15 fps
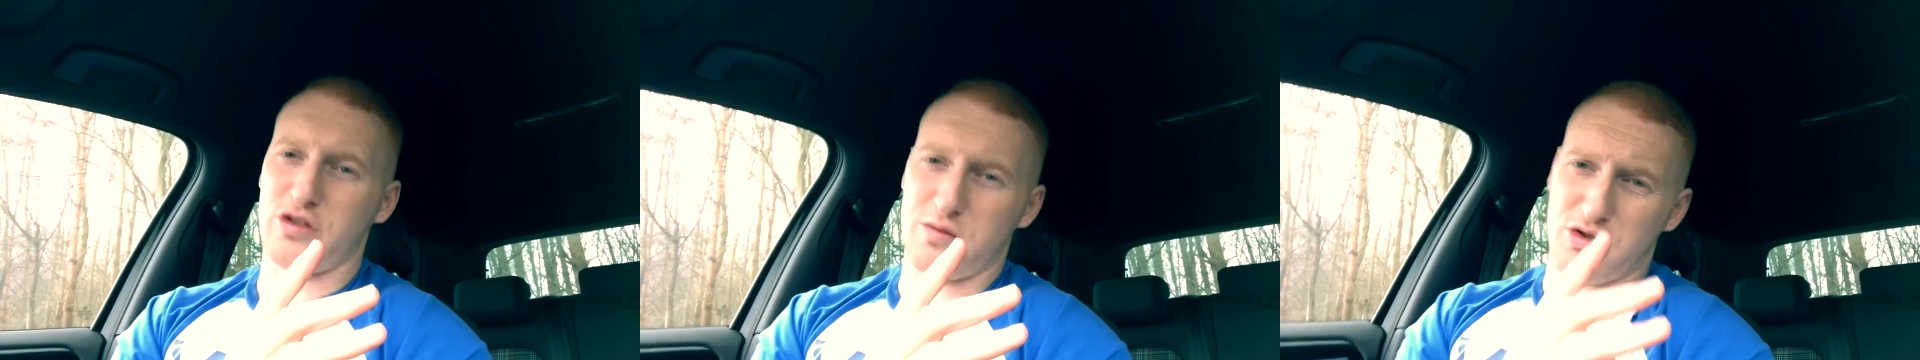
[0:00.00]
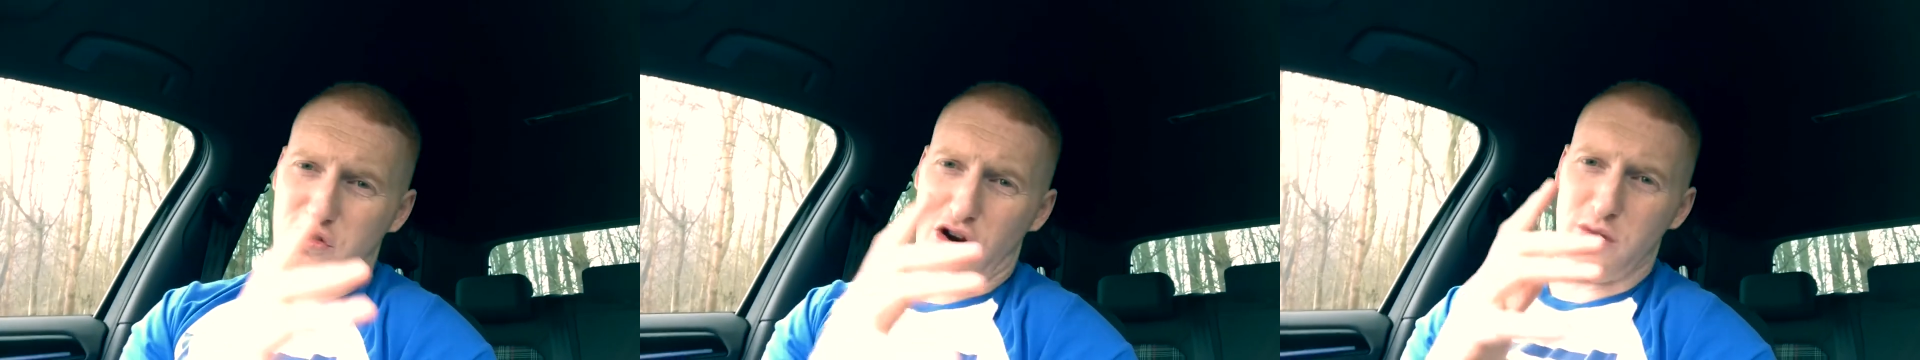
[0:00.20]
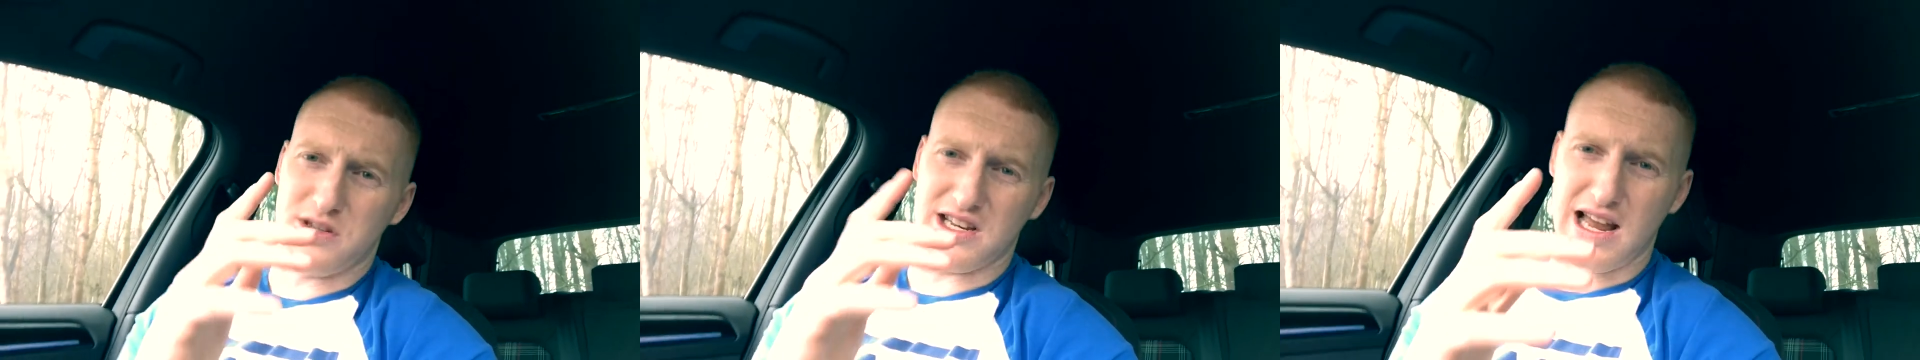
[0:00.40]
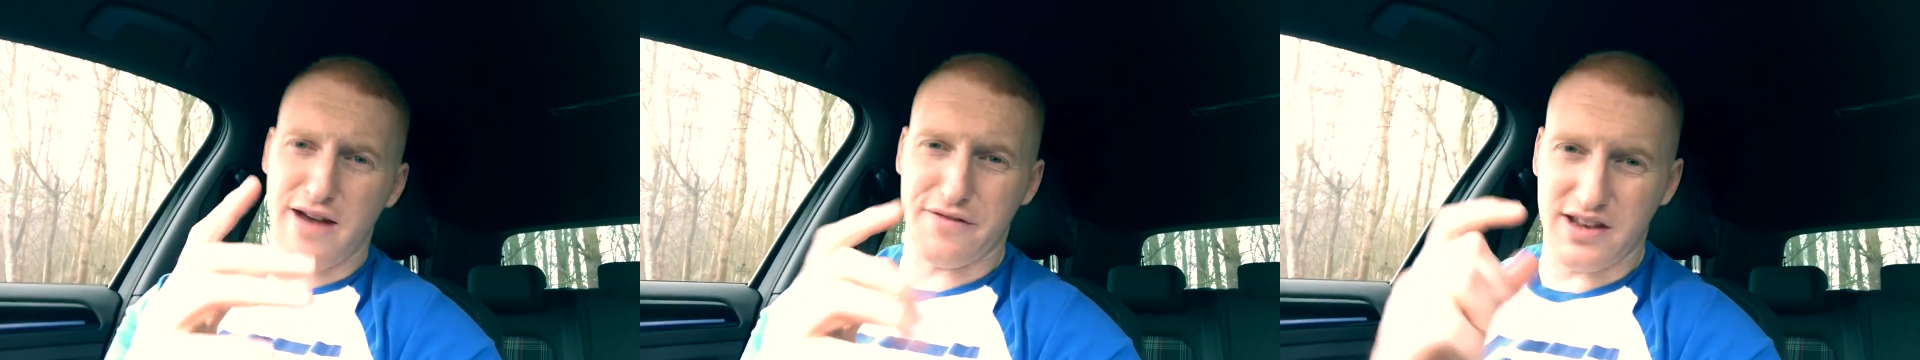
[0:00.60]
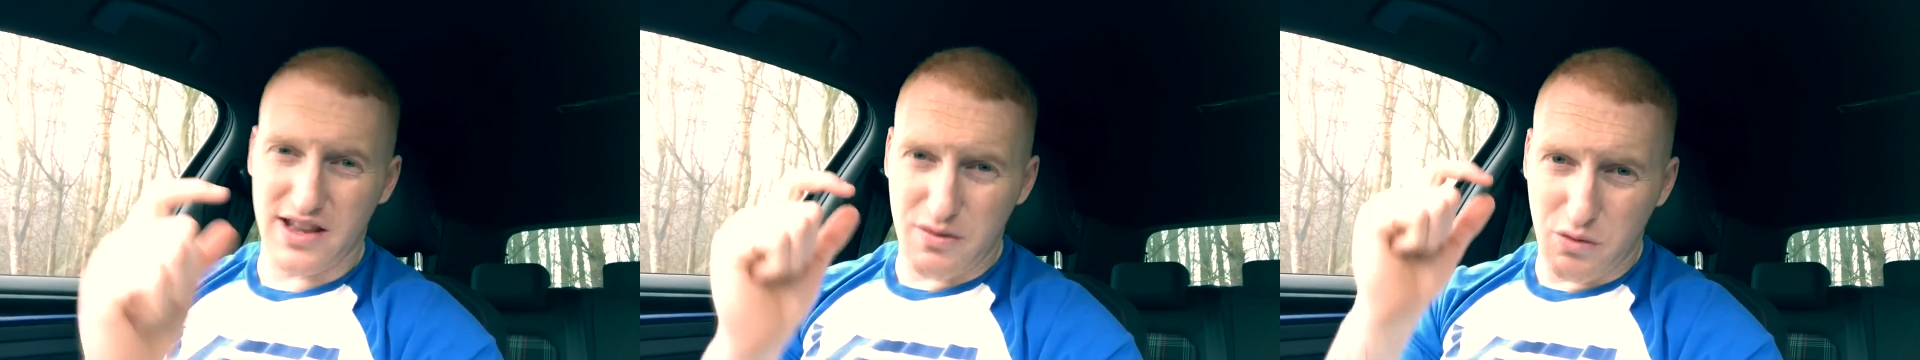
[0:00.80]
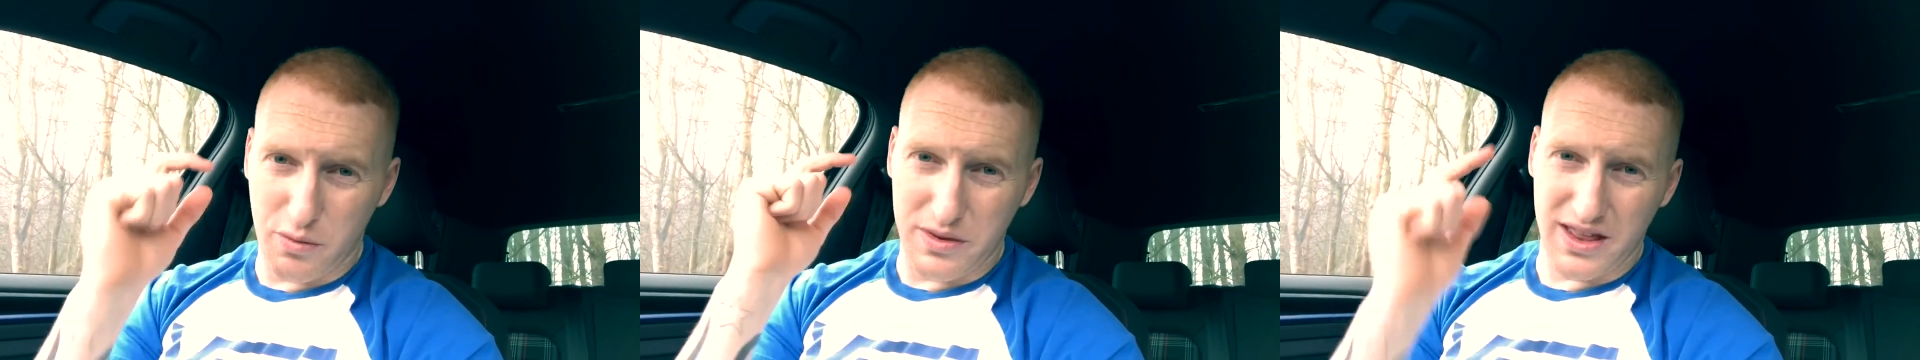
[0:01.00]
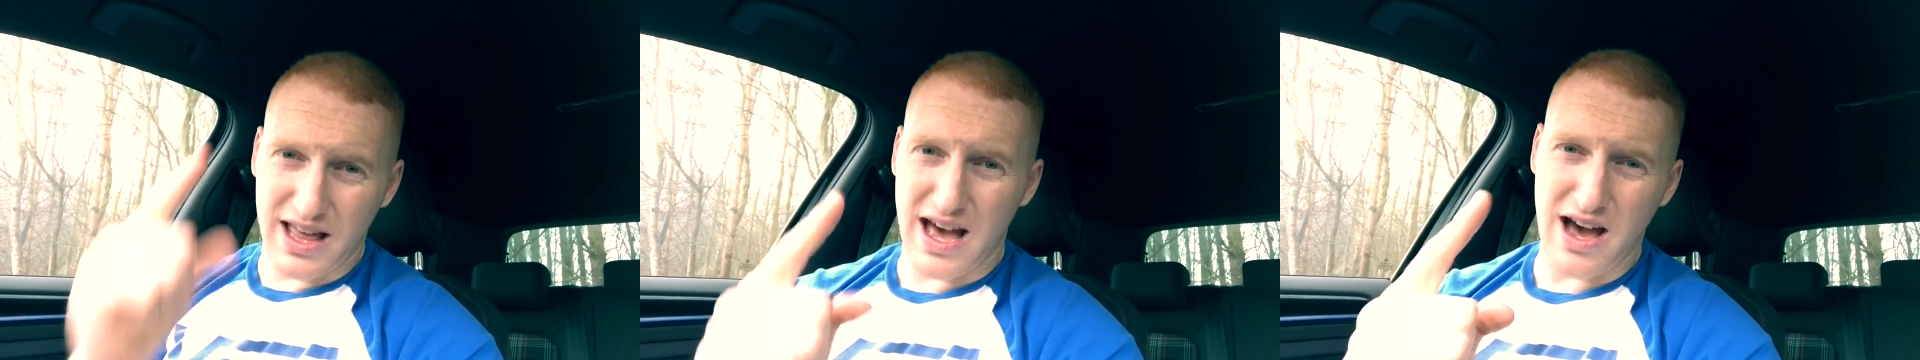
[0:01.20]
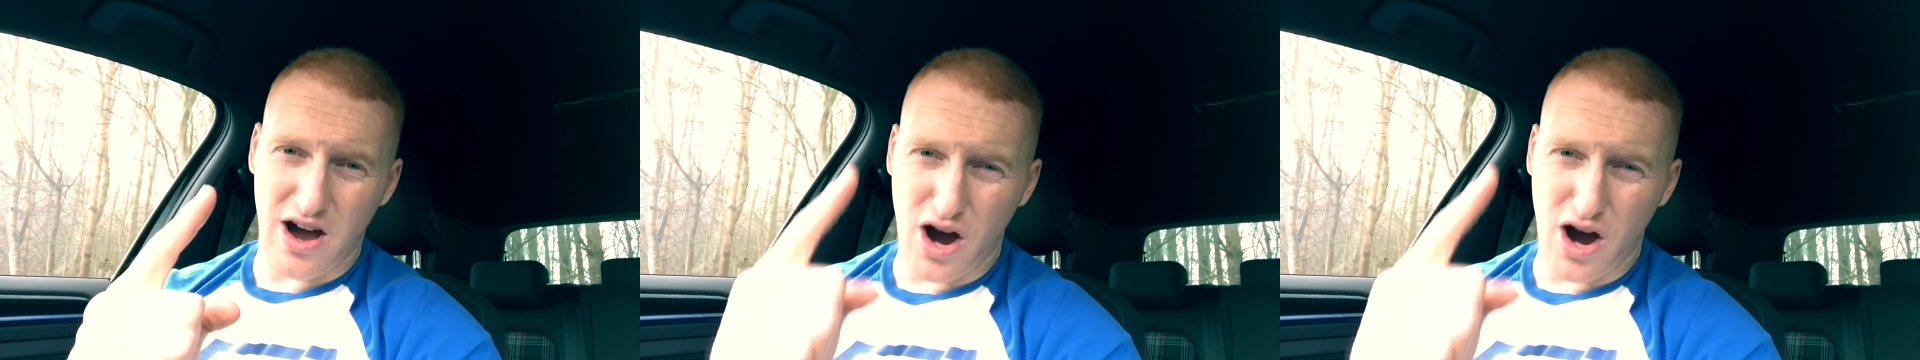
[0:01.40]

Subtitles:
subscribers left, and then we'll be there.